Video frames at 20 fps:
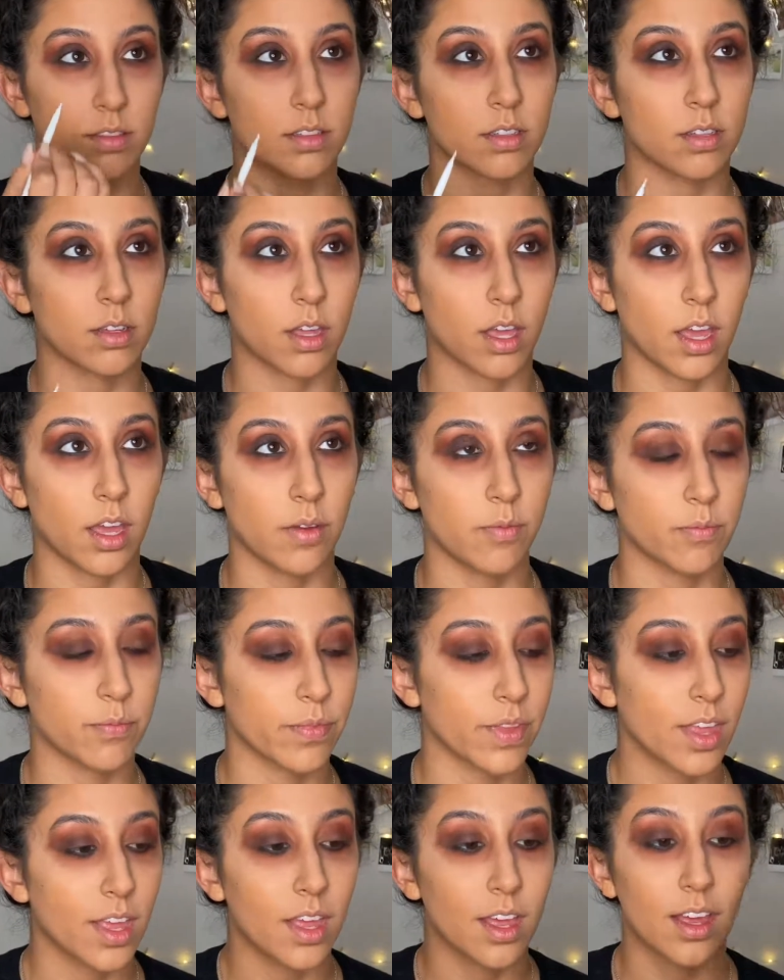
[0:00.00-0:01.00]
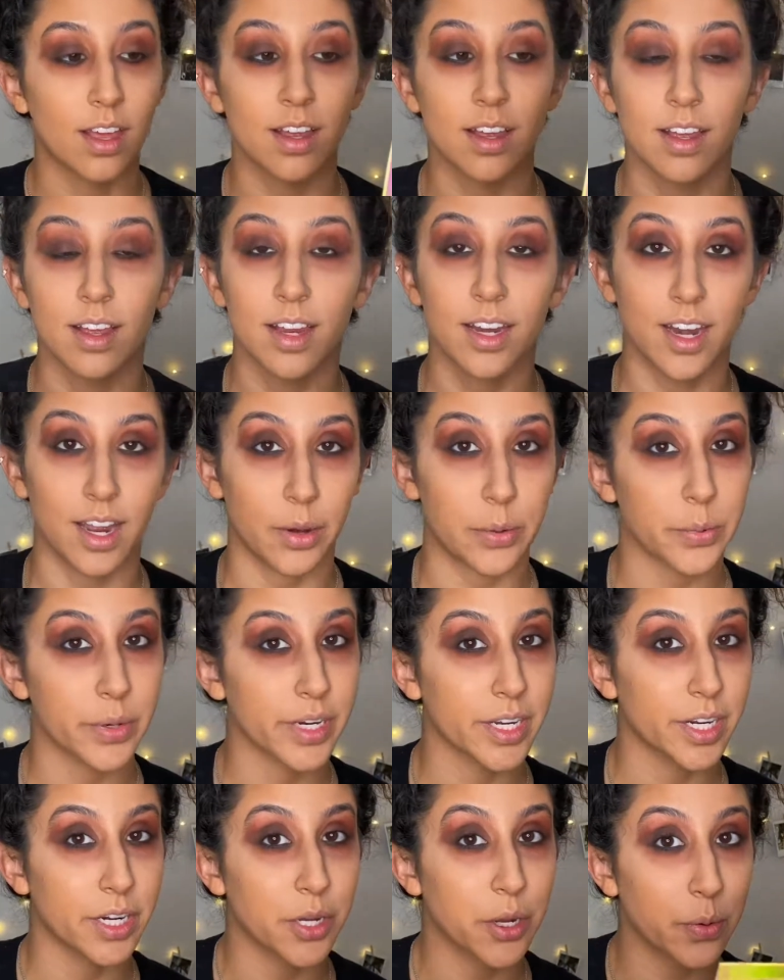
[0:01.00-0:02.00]
Okay, now we're
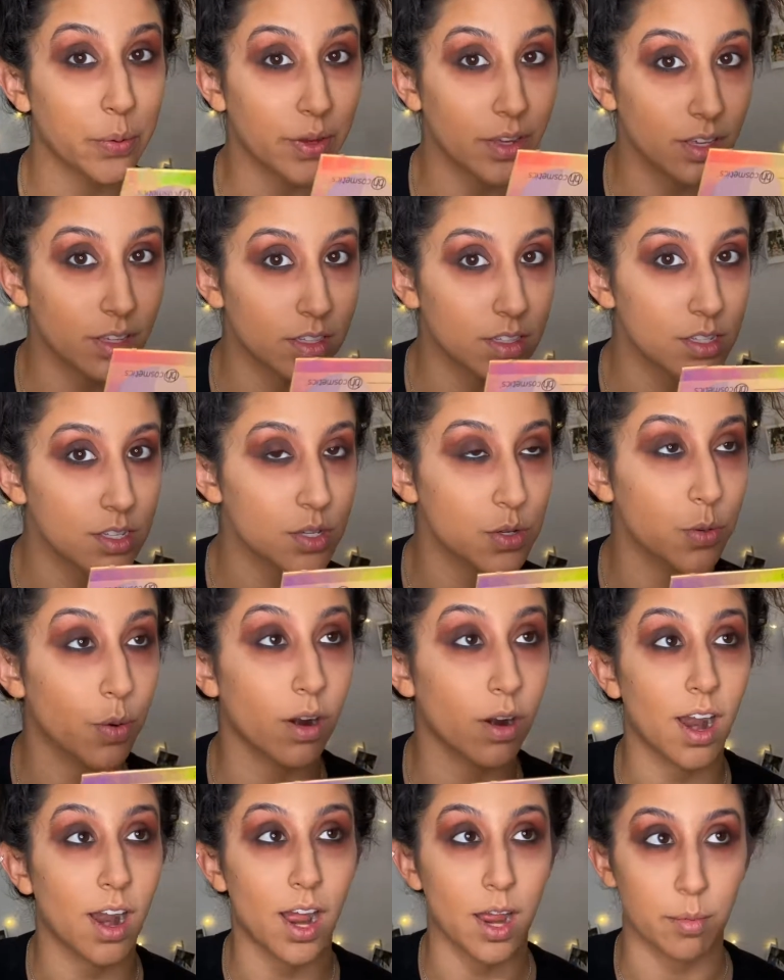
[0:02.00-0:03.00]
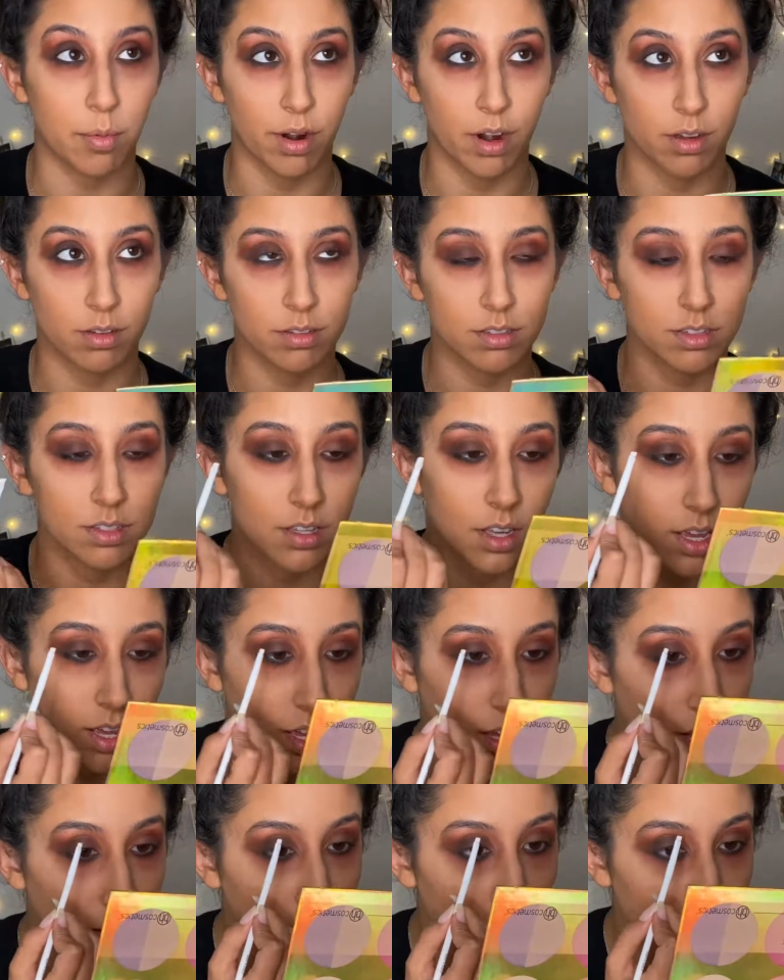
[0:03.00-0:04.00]
gonna go into eyebrows
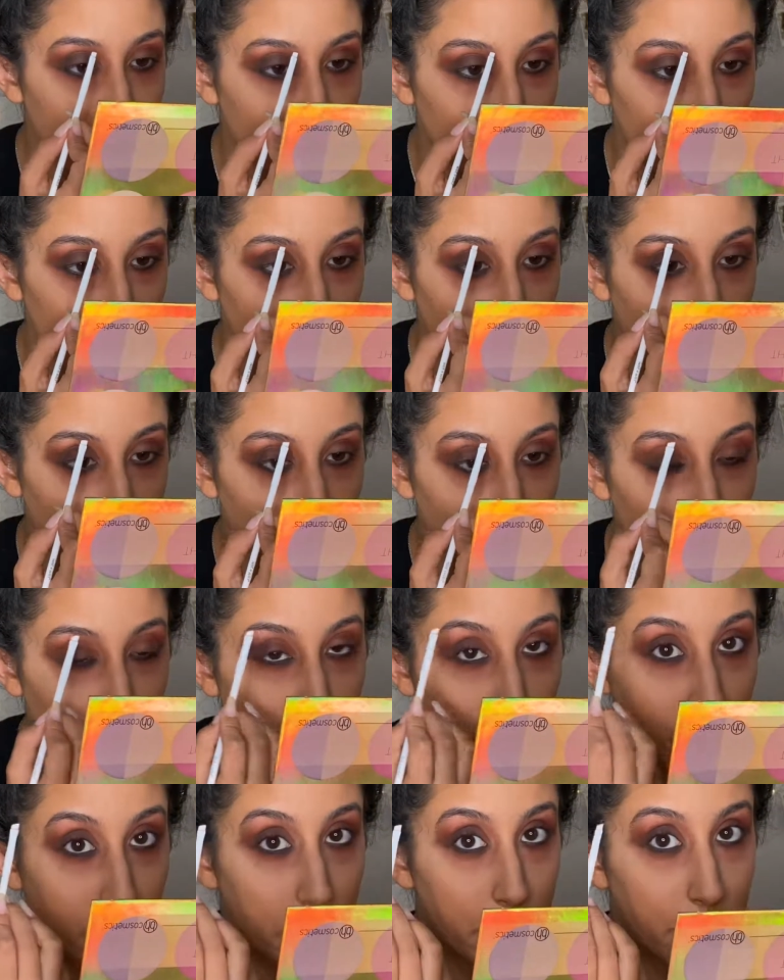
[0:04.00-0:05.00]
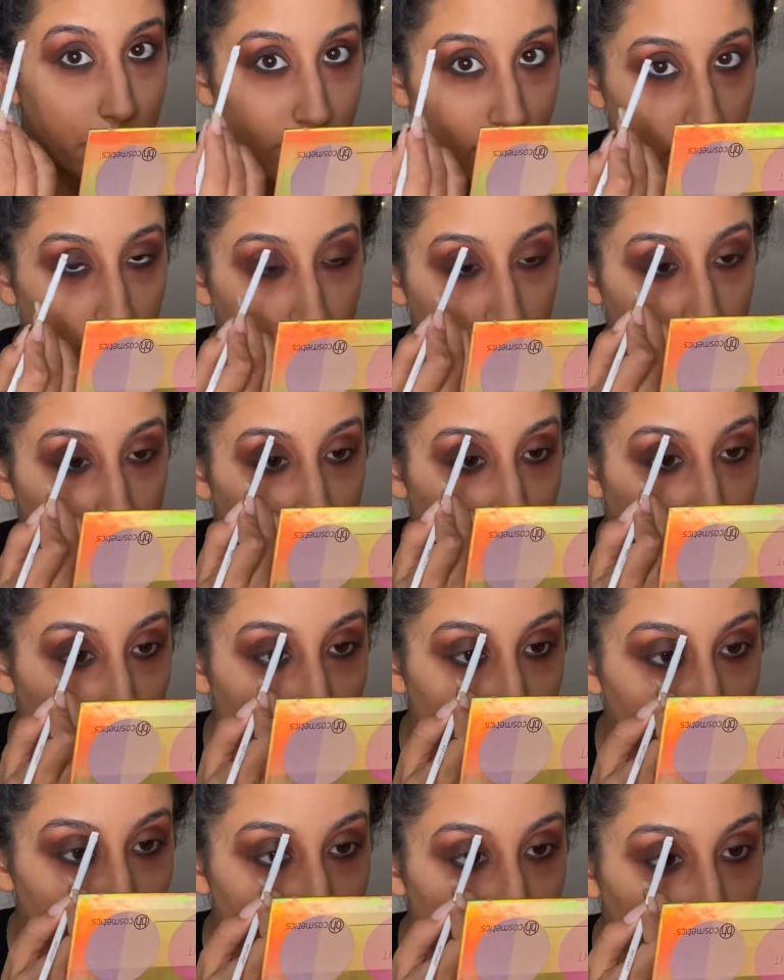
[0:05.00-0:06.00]
and put a base
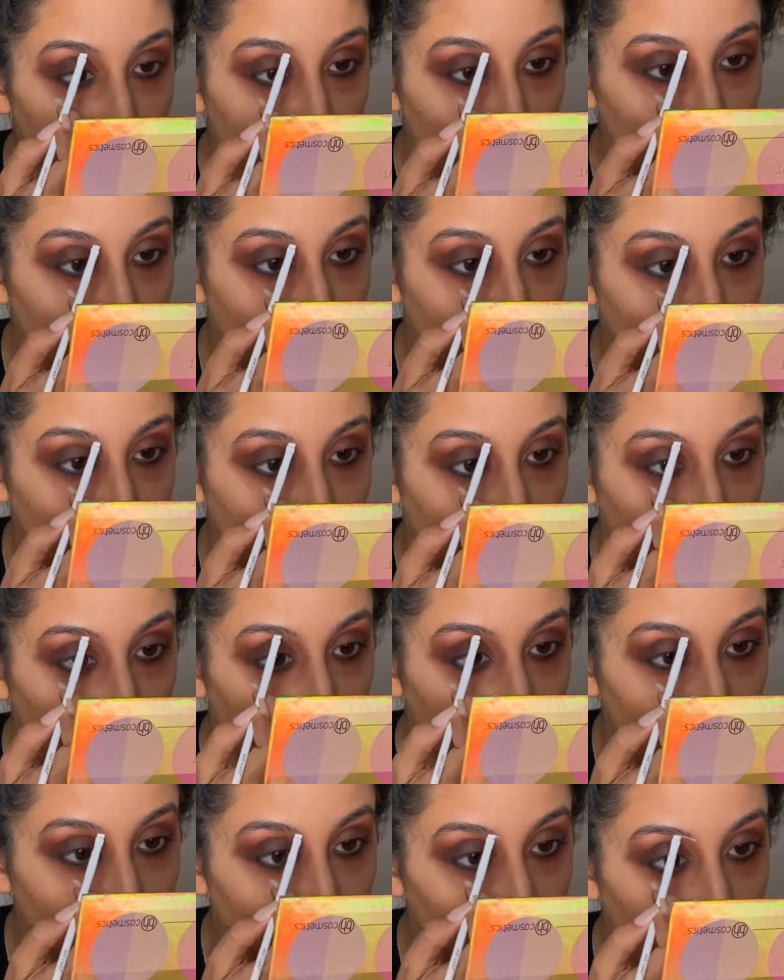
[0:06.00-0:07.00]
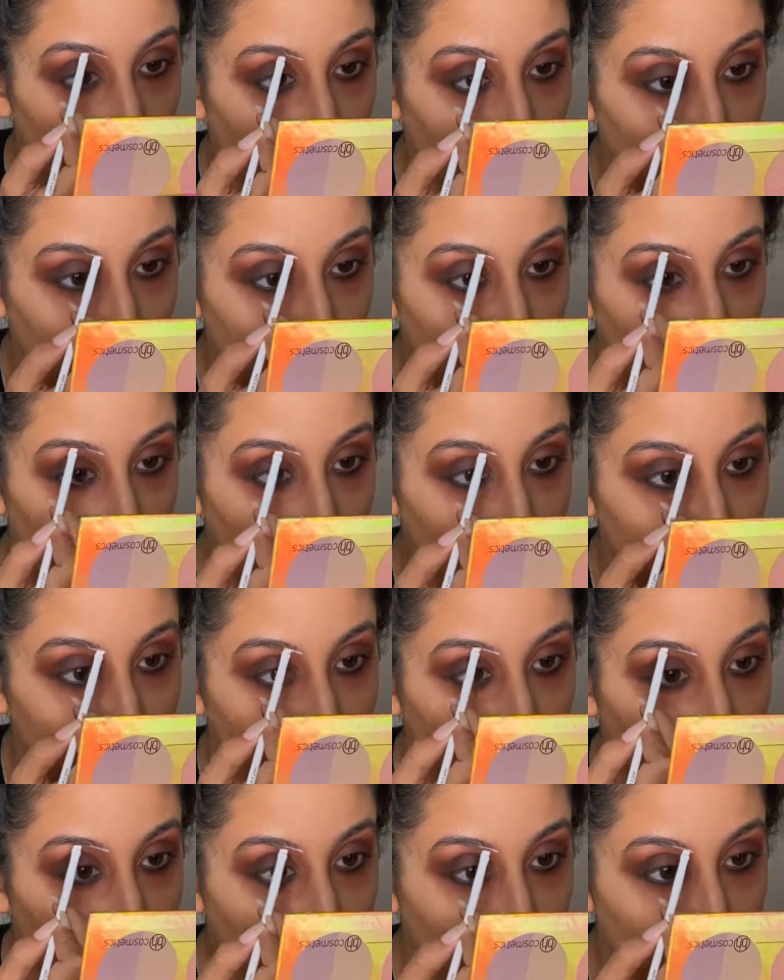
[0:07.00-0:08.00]
so that we can then go in
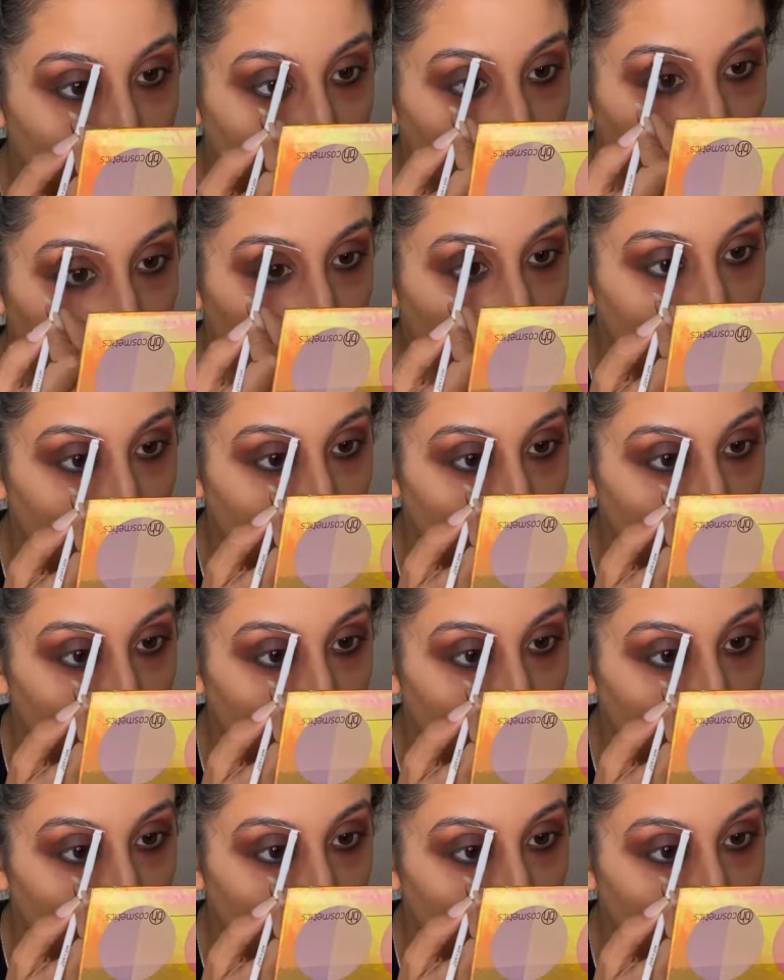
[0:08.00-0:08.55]
with green